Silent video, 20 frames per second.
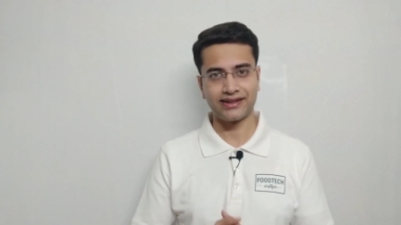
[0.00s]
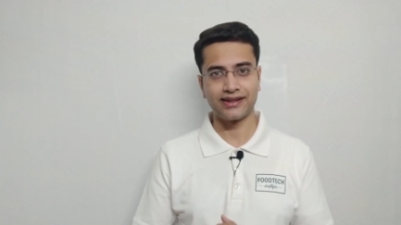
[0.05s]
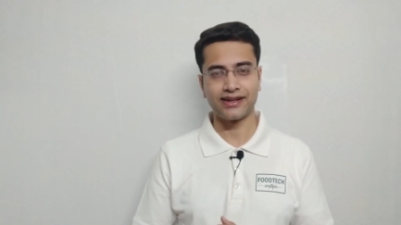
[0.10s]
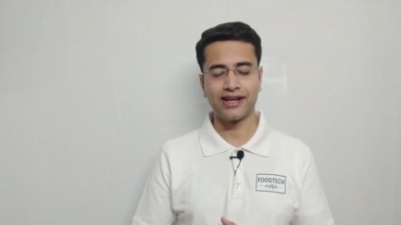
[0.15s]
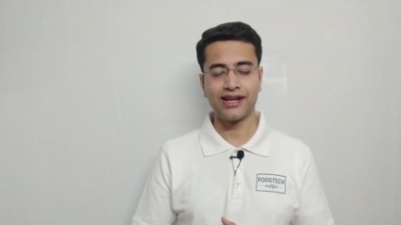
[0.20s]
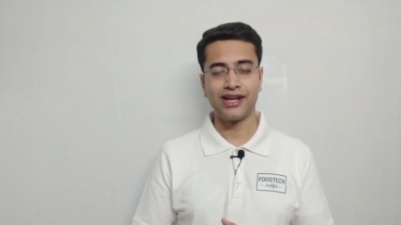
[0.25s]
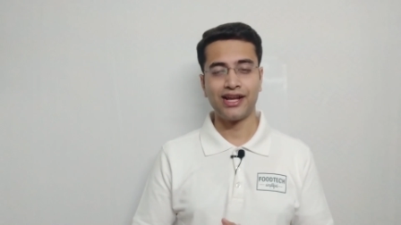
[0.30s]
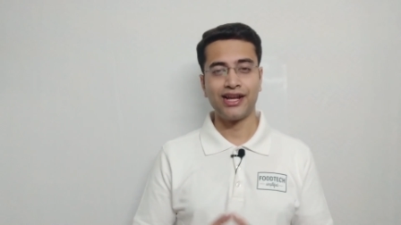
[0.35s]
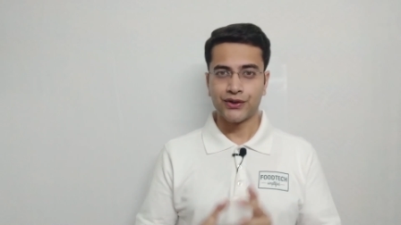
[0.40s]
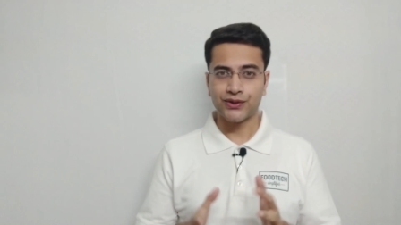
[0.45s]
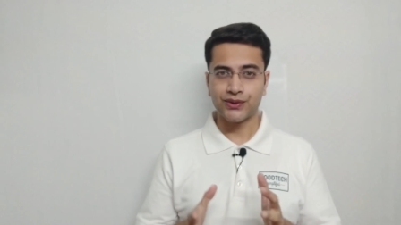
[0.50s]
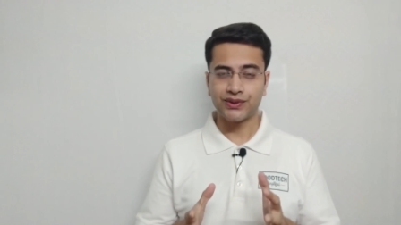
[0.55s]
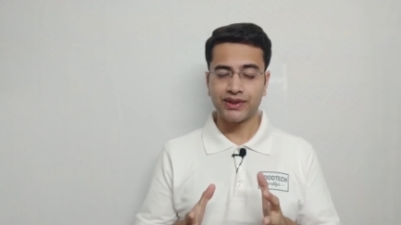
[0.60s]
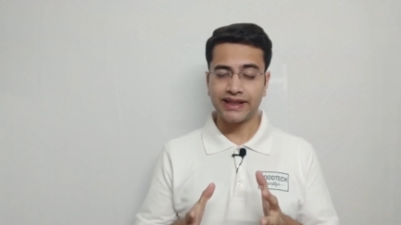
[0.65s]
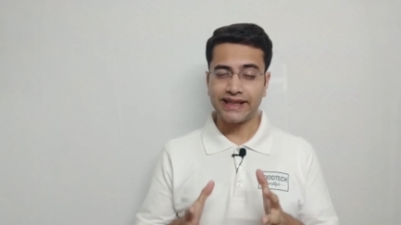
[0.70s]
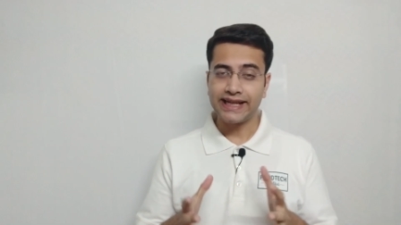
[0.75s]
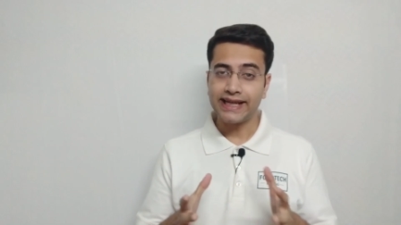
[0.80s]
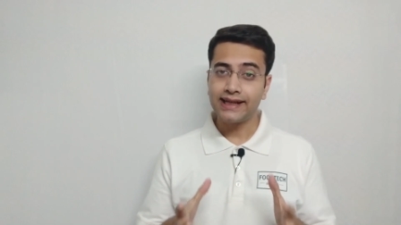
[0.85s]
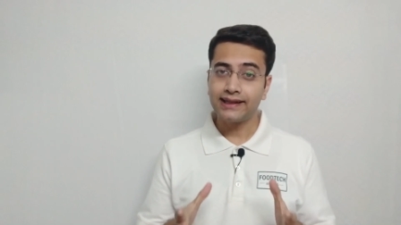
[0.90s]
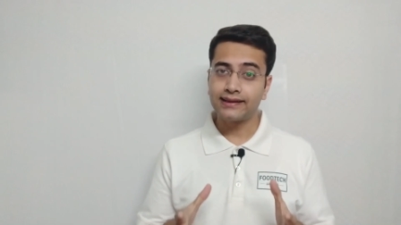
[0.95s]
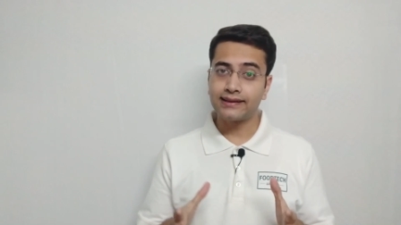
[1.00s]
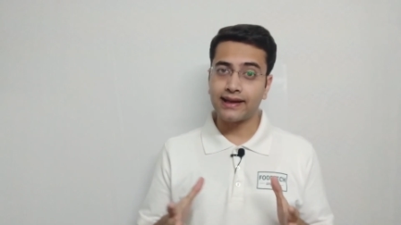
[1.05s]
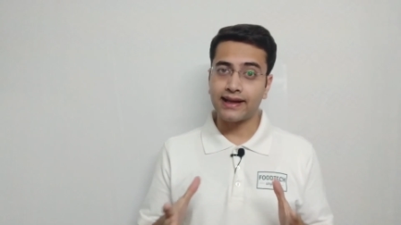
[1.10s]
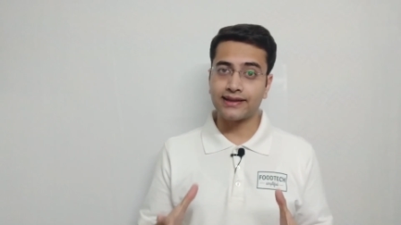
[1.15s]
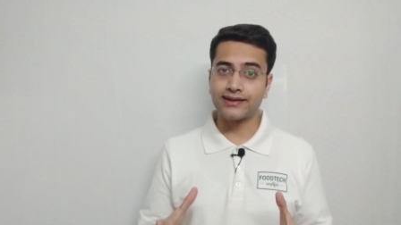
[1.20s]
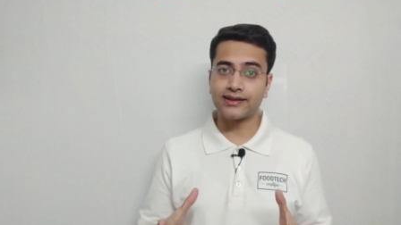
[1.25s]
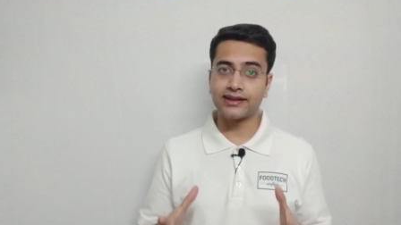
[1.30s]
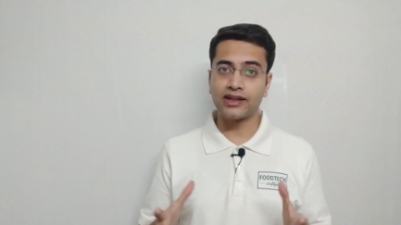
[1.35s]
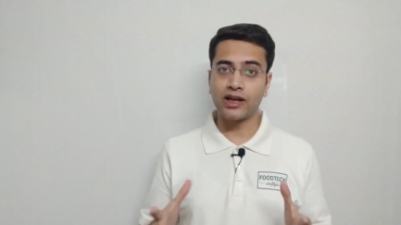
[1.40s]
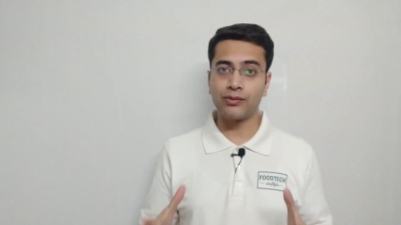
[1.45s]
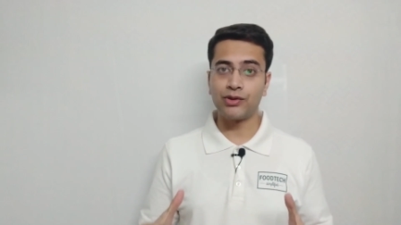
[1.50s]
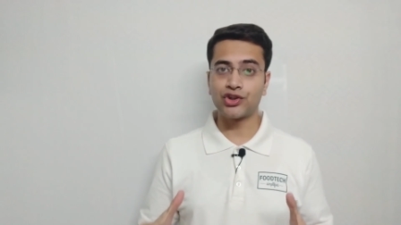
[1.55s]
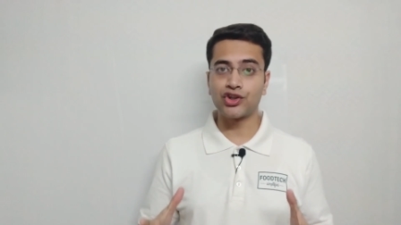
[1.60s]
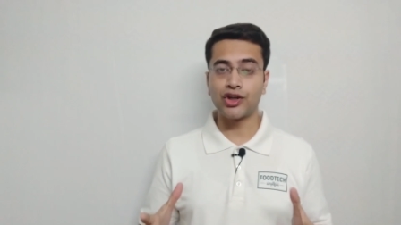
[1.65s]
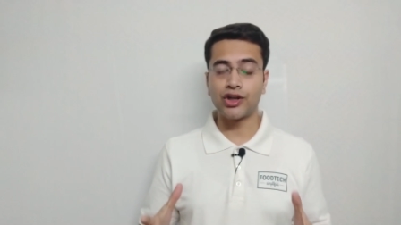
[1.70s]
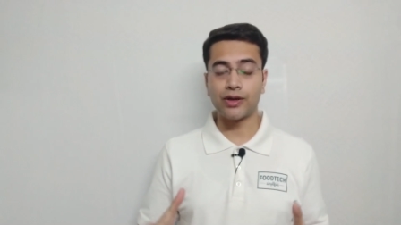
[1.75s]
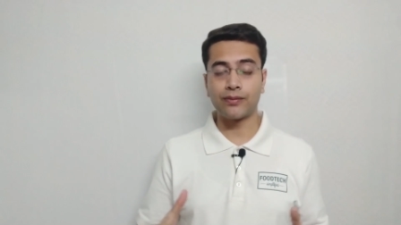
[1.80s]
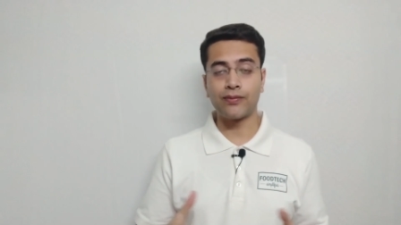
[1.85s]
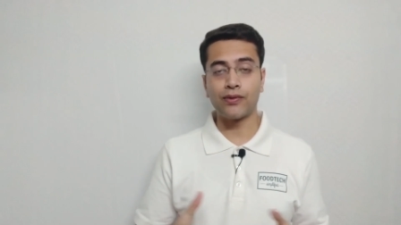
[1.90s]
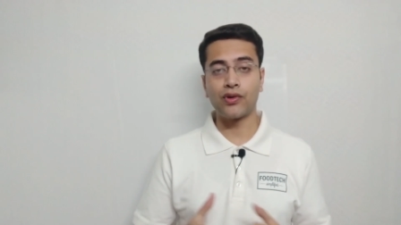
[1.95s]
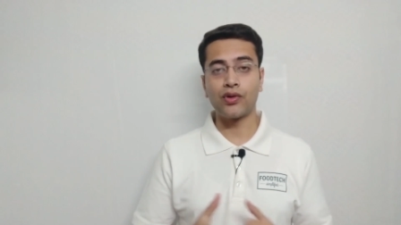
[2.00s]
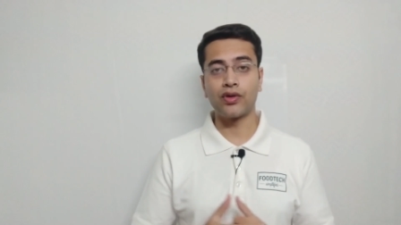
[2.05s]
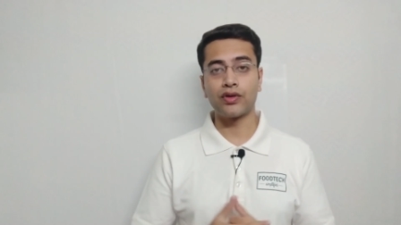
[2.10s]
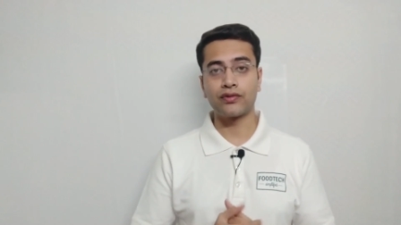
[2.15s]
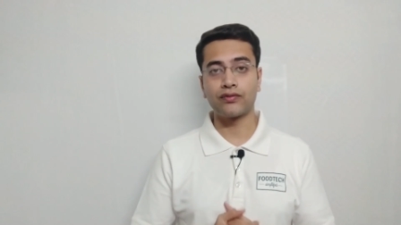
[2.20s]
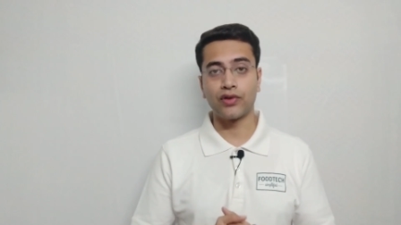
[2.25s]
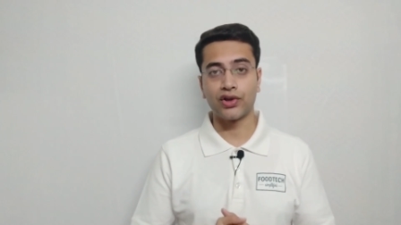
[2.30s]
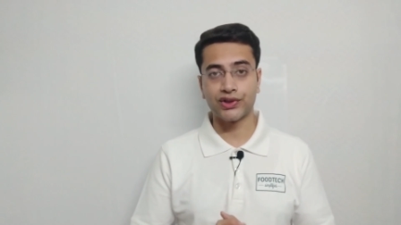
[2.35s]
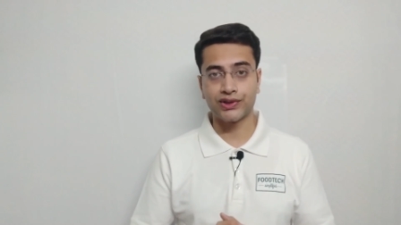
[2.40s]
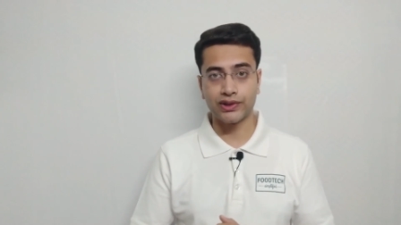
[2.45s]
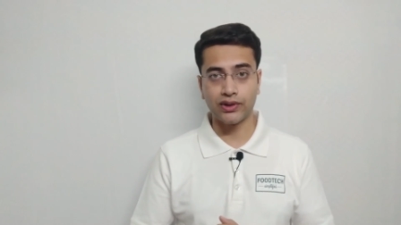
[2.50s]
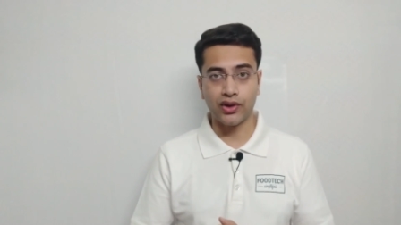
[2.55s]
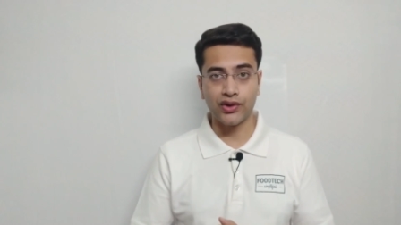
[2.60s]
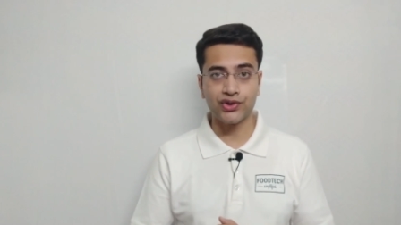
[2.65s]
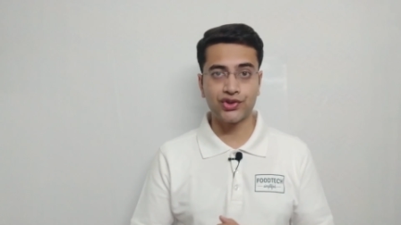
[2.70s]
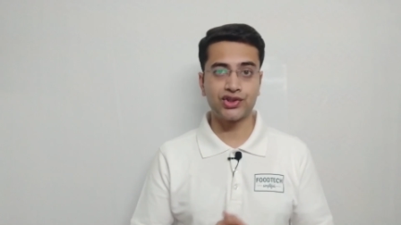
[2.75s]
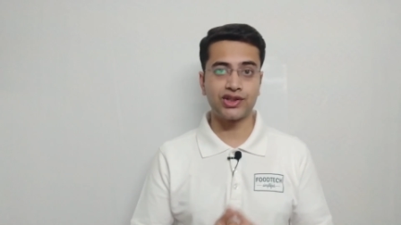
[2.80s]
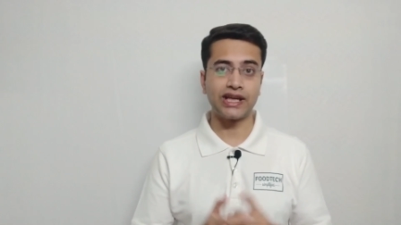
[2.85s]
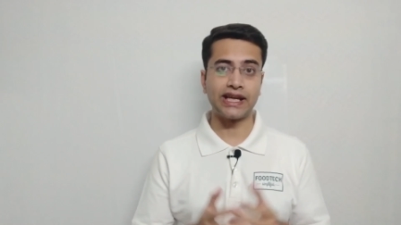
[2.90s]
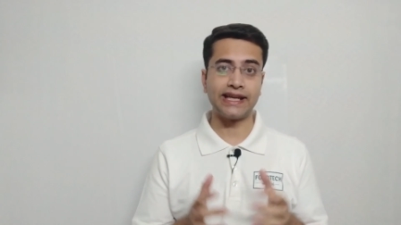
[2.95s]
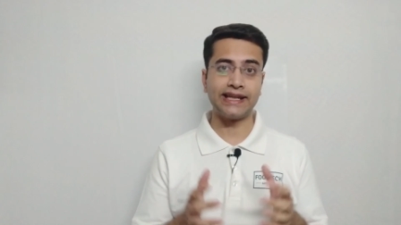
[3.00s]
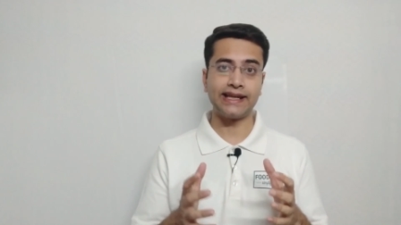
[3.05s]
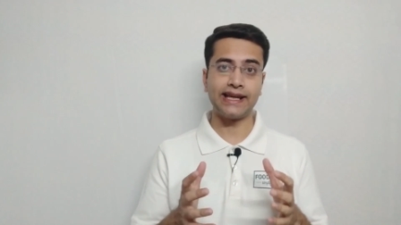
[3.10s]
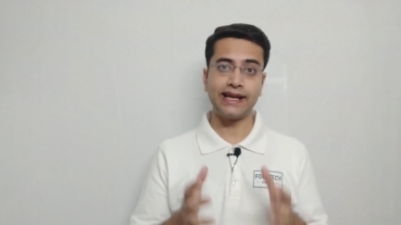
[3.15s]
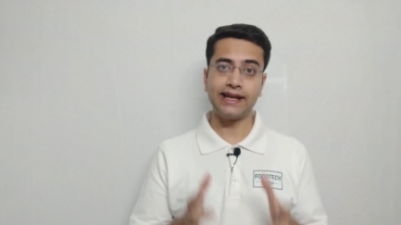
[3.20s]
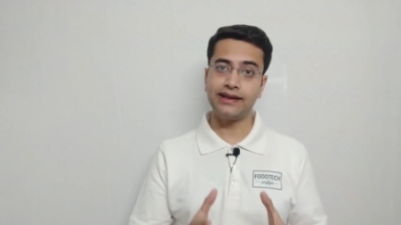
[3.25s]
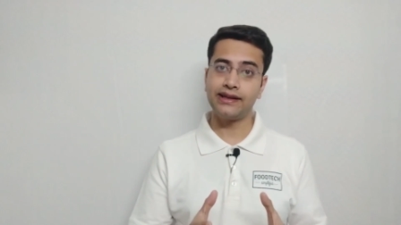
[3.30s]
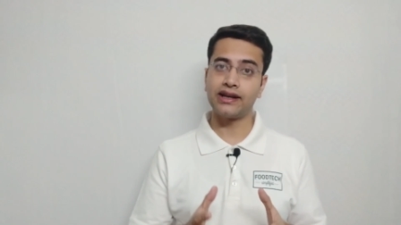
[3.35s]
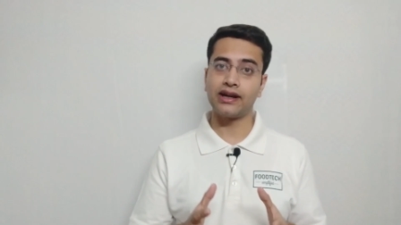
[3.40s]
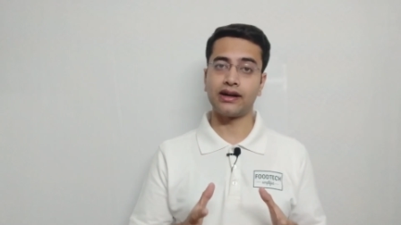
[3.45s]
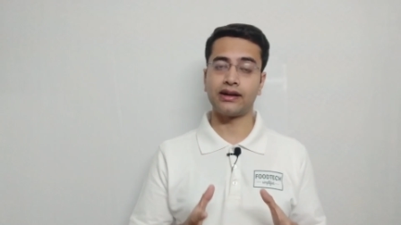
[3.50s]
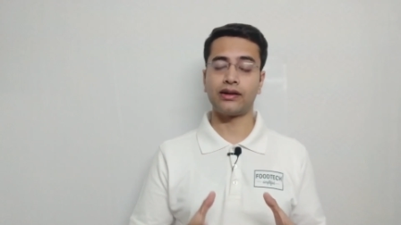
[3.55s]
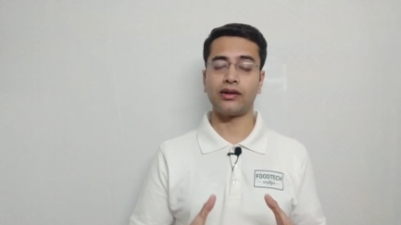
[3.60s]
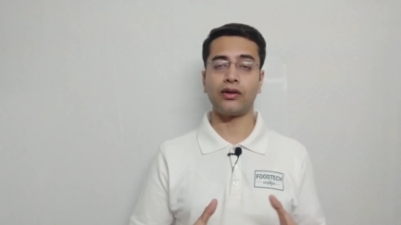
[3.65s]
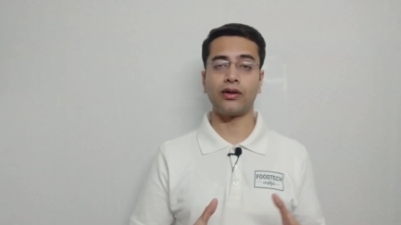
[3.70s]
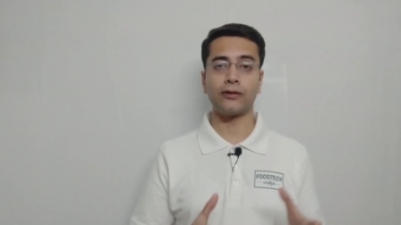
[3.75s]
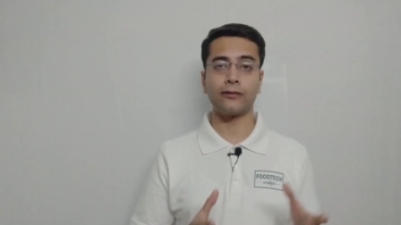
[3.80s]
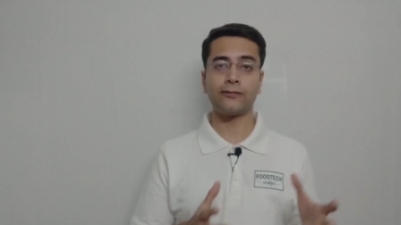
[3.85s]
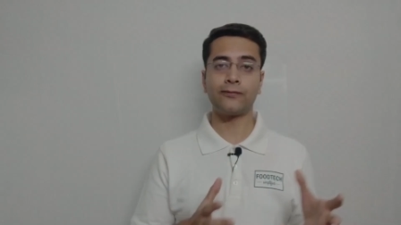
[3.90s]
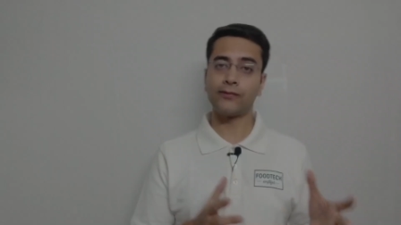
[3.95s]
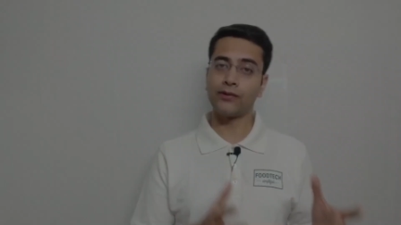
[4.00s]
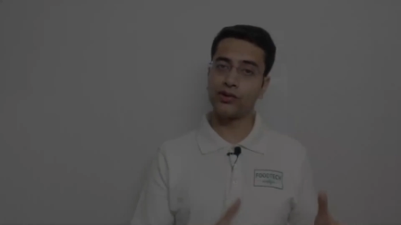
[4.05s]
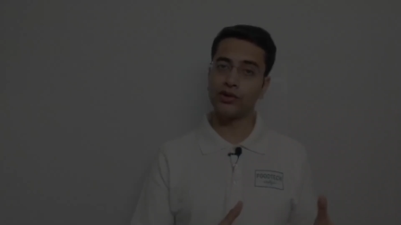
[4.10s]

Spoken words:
turn. So the EAT-Lancet Commission Report was launched in India on